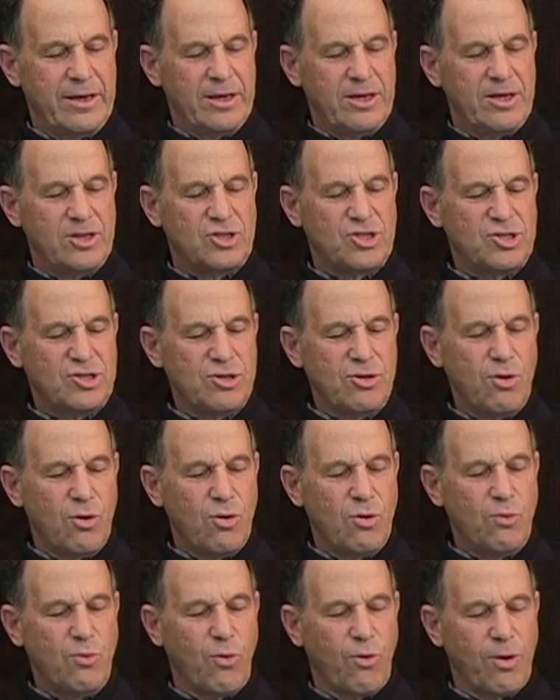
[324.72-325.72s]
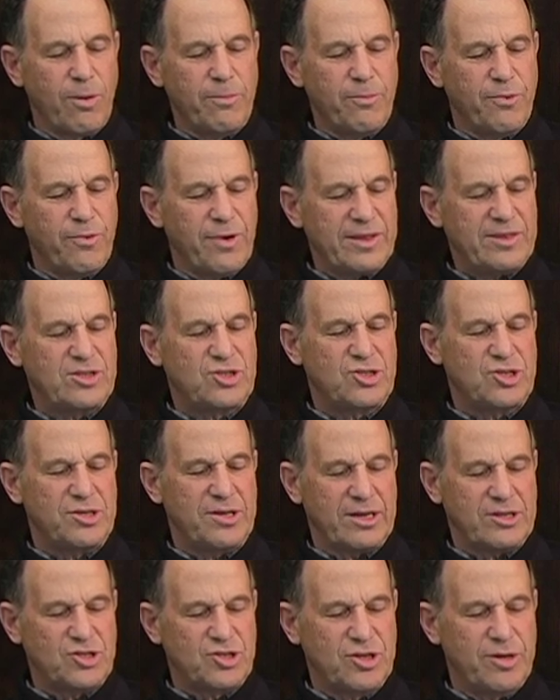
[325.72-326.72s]
his slow warm breaths
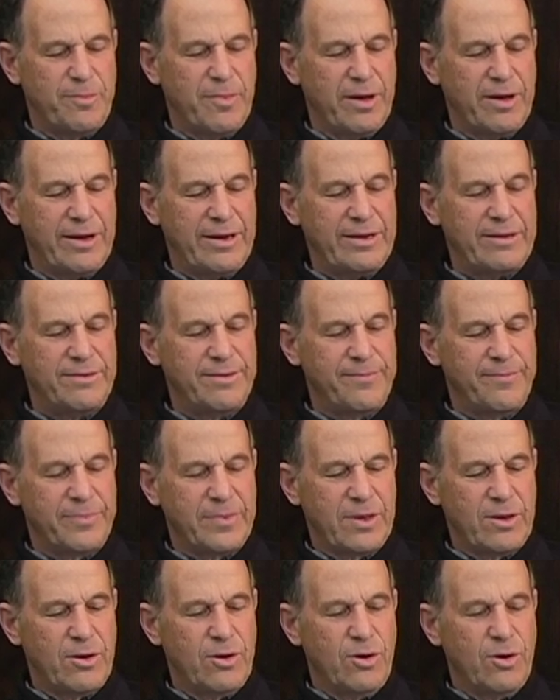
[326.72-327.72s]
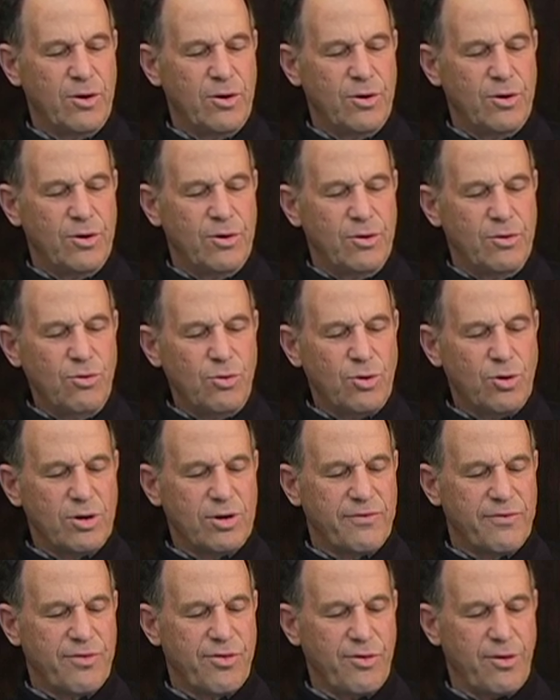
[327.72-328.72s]
next to mine. Who could
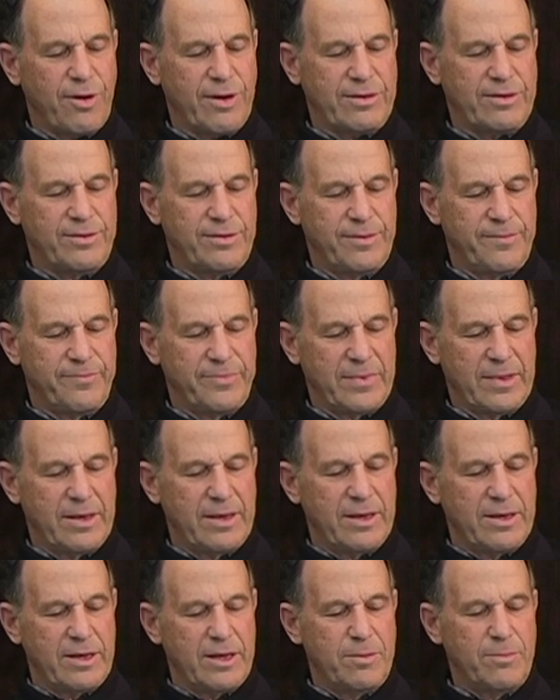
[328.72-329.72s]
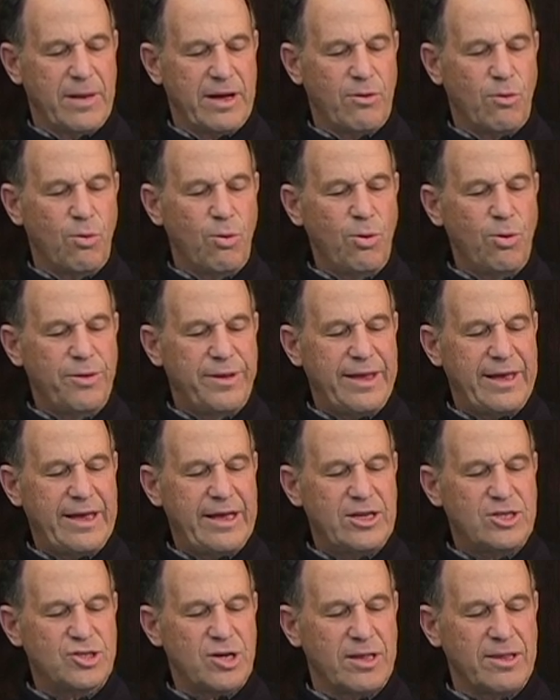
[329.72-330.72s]
have thought, in my old
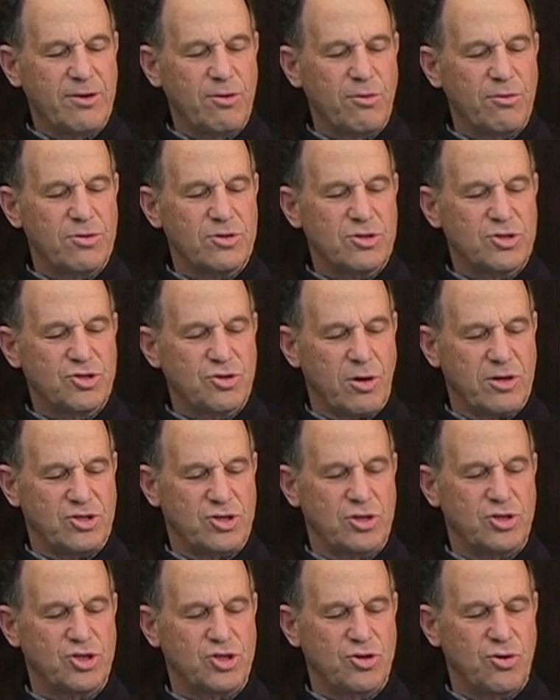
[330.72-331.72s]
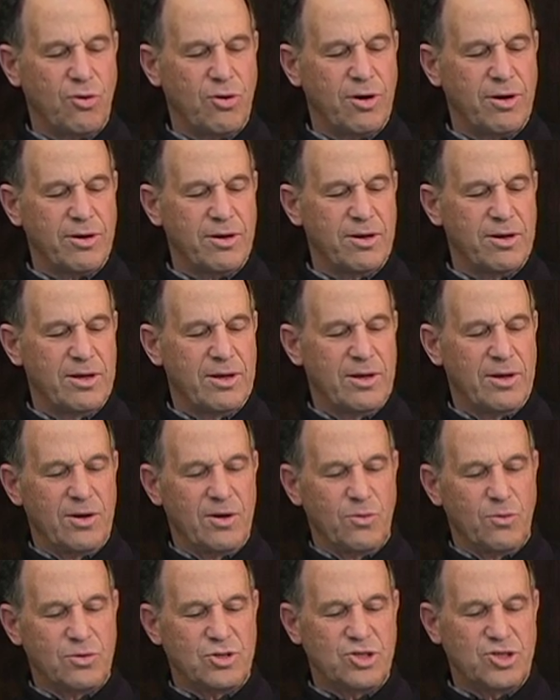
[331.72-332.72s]
age, a little sausage dog
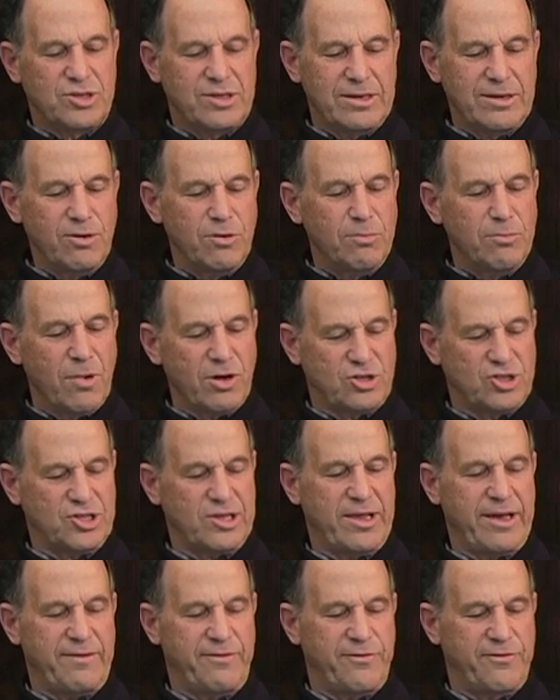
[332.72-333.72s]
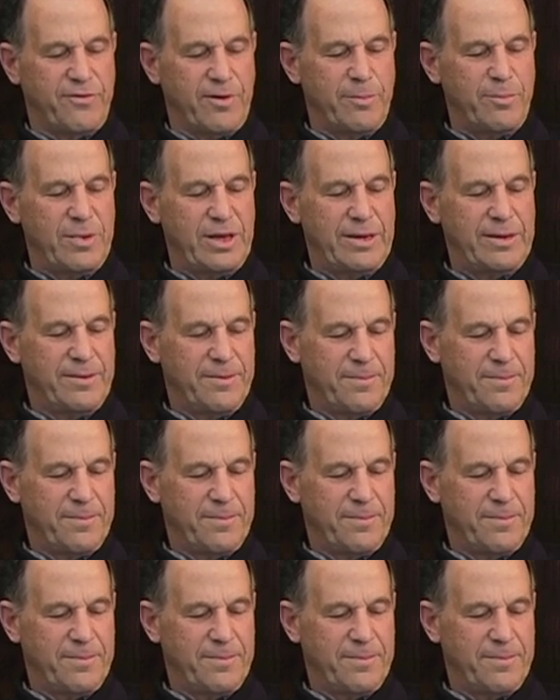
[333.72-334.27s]
would steal monk's life from me?